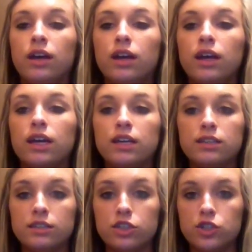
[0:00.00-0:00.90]
it is
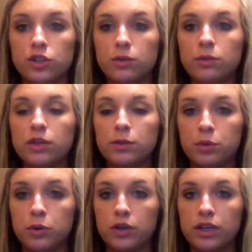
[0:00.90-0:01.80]
extremely
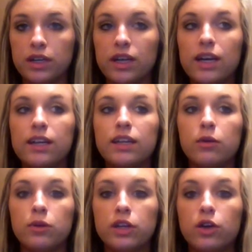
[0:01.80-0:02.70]
important that
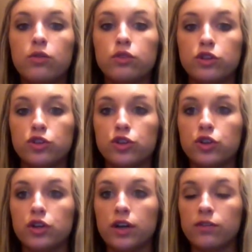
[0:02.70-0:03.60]
we know for
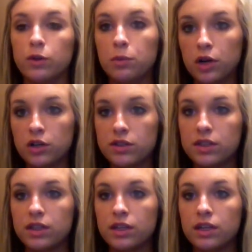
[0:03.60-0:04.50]
sure if the
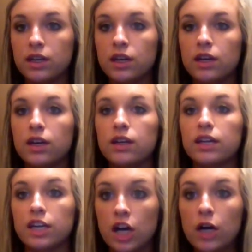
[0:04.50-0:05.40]
person that
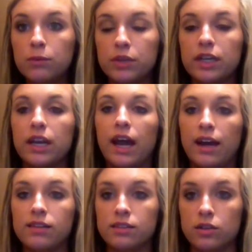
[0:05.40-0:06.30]
got bit
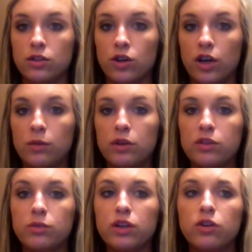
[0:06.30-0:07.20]
has it or not, because
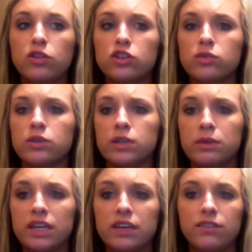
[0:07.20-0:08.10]
we don't just want to be
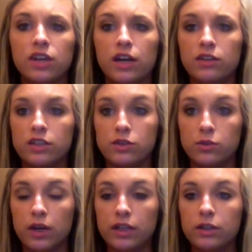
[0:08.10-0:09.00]
giving out these
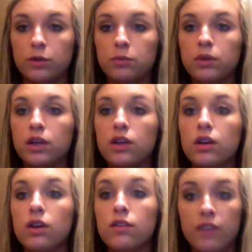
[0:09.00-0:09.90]
random
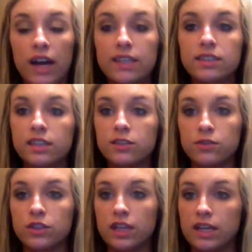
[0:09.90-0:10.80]
vaccines
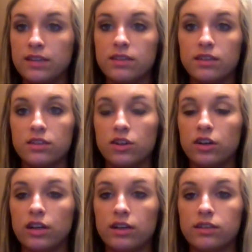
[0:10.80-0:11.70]
for things that it's not
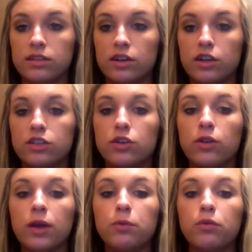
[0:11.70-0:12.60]
necessary. So
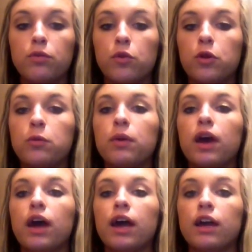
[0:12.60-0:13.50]
they
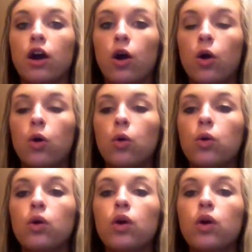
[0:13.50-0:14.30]
perform a whole